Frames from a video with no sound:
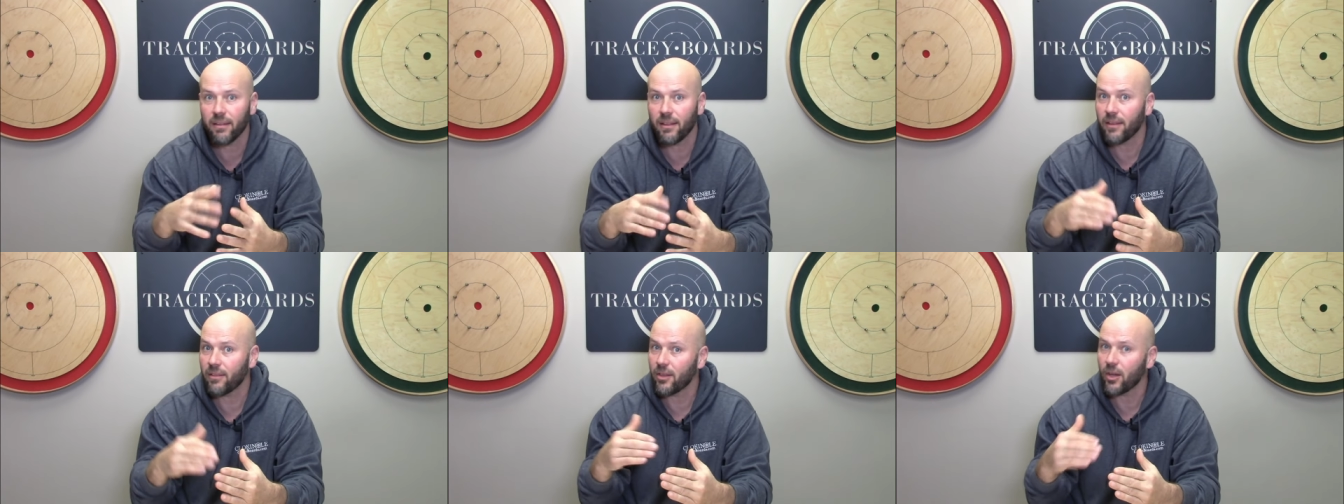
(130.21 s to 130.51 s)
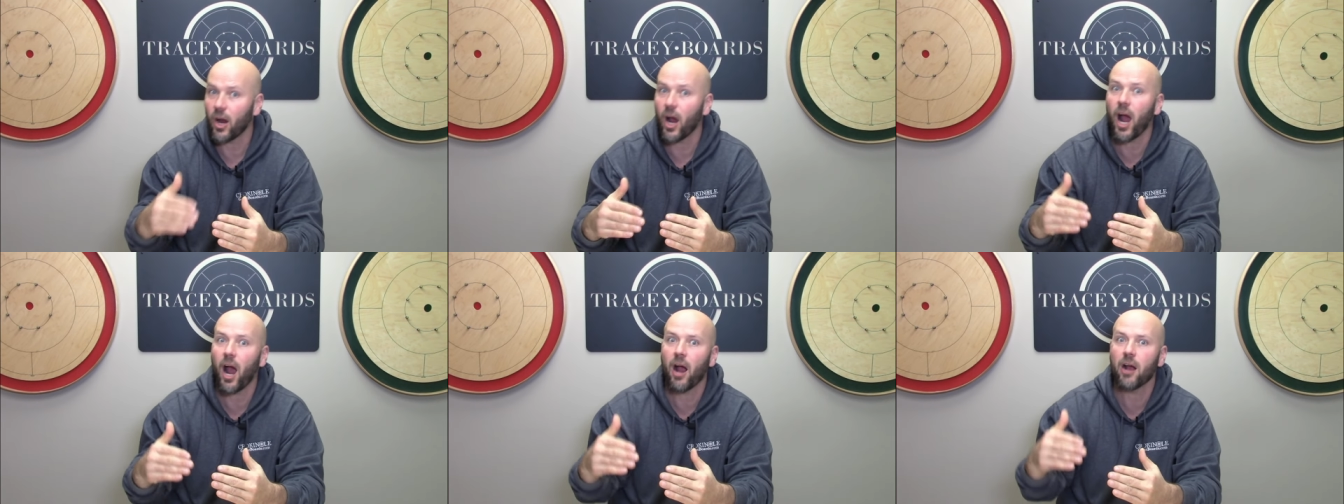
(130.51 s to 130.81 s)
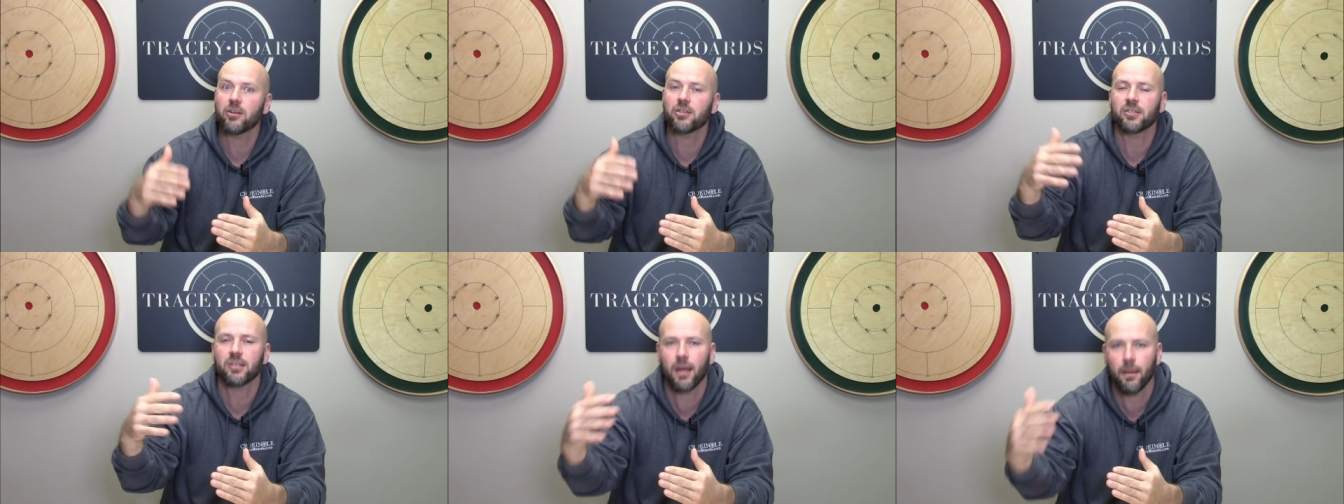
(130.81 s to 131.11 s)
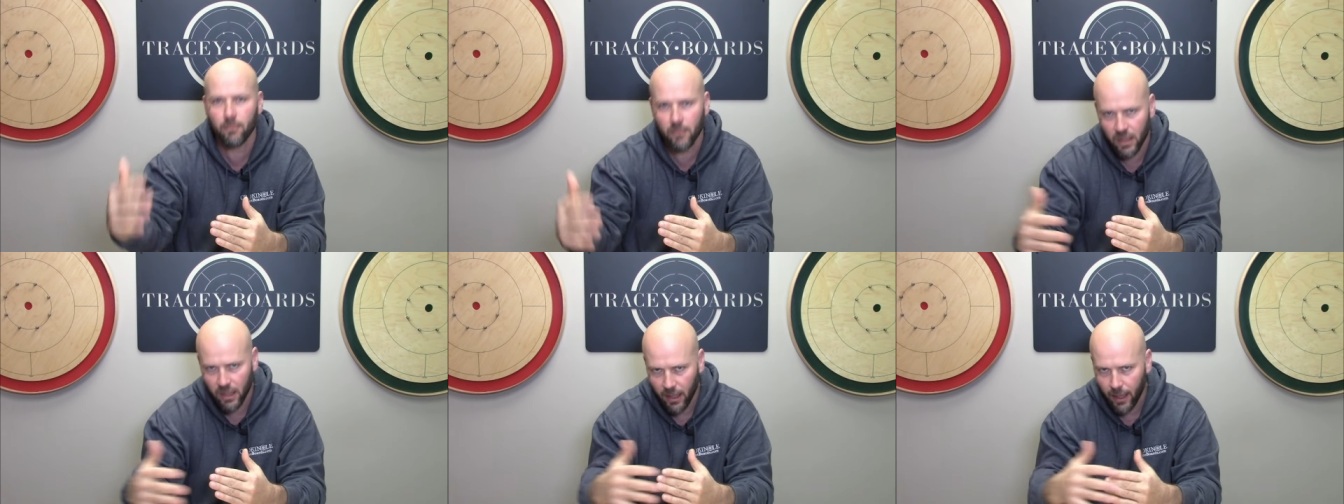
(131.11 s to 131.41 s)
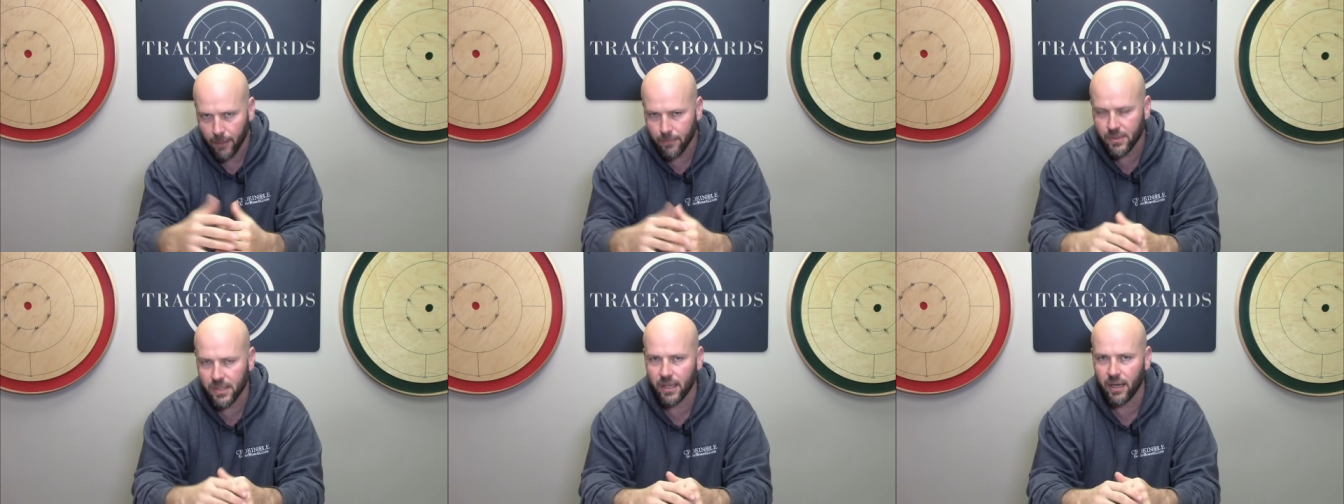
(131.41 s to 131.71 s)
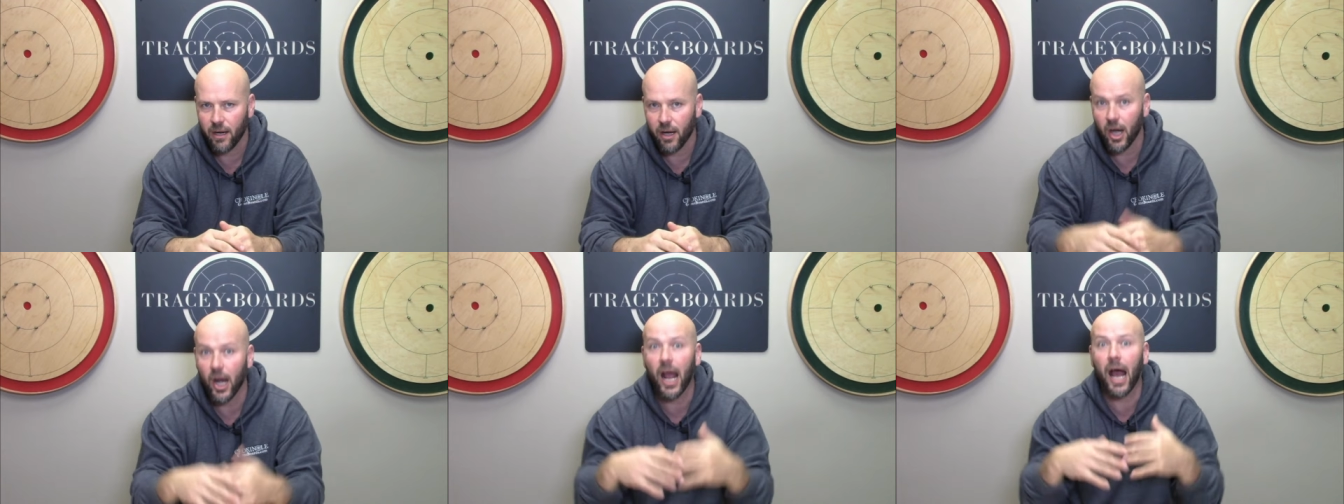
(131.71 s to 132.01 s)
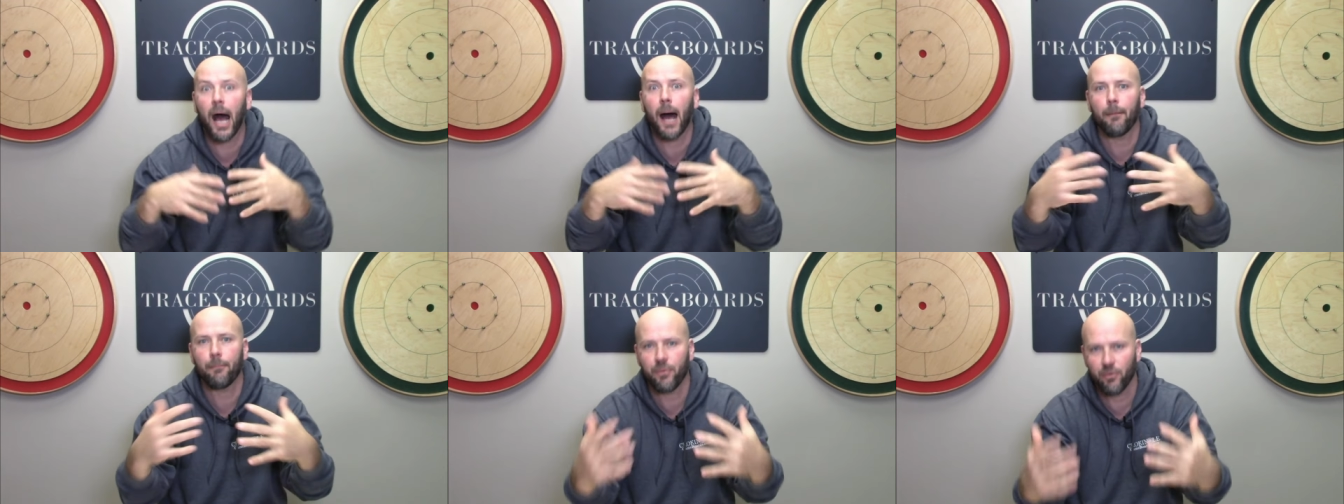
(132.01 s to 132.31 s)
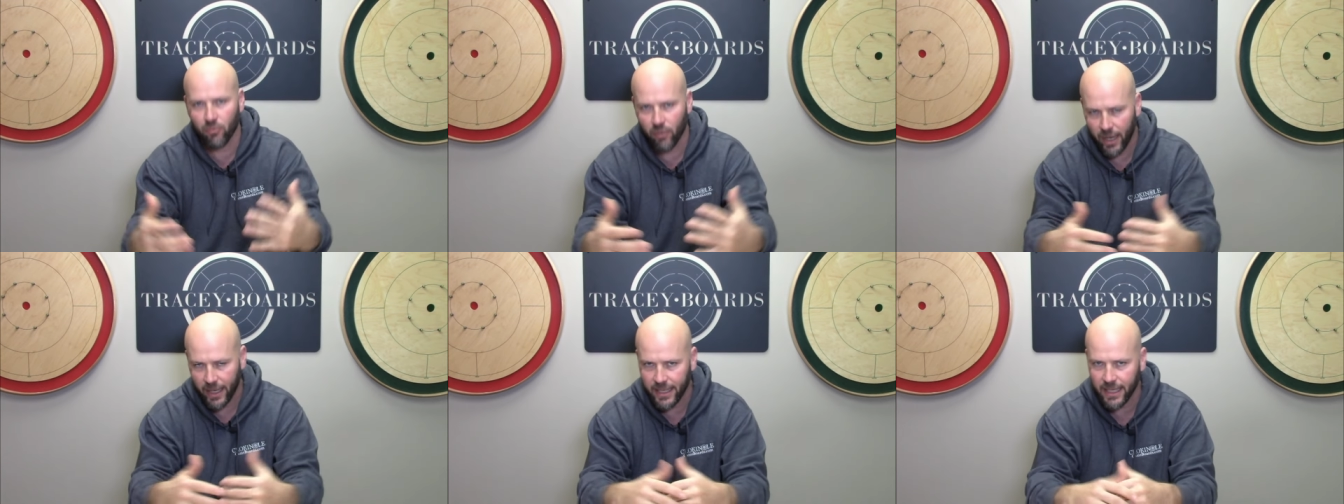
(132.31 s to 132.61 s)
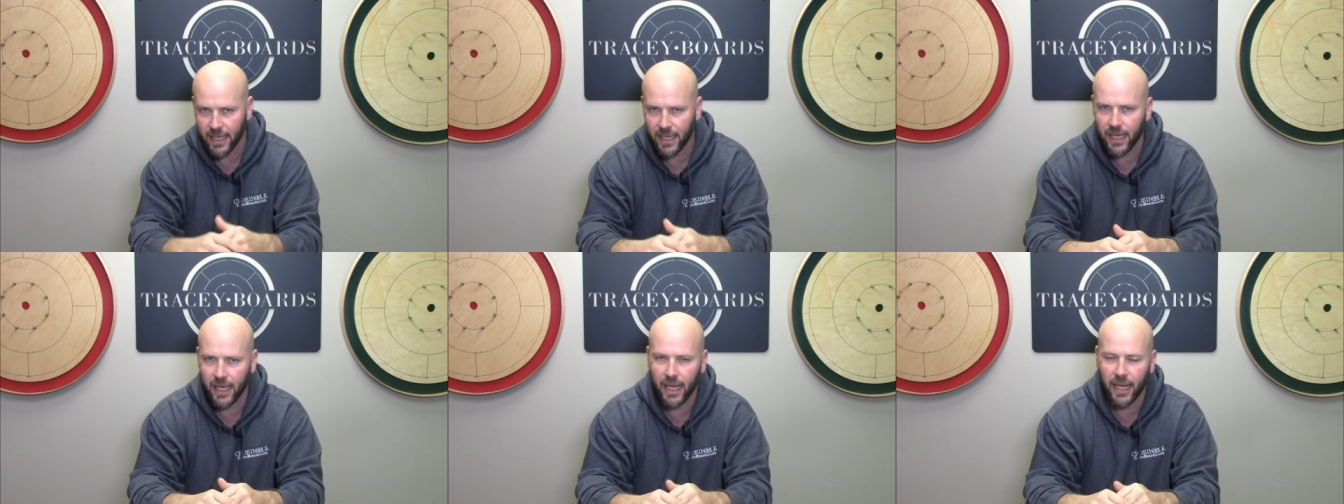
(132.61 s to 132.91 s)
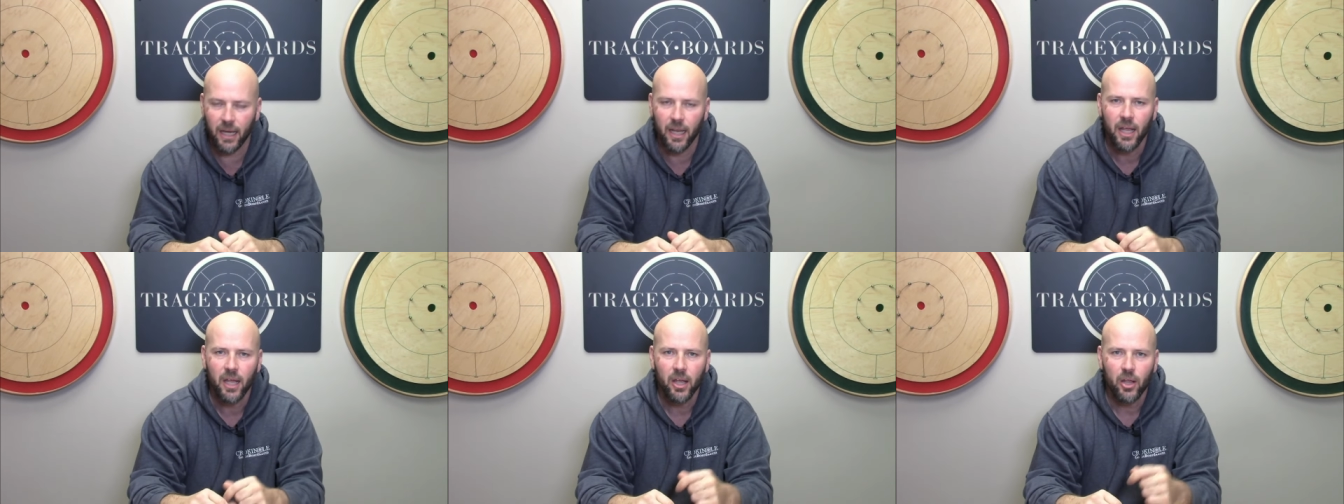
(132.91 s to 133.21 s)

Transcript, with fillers: that there are some clubs that are up and running again.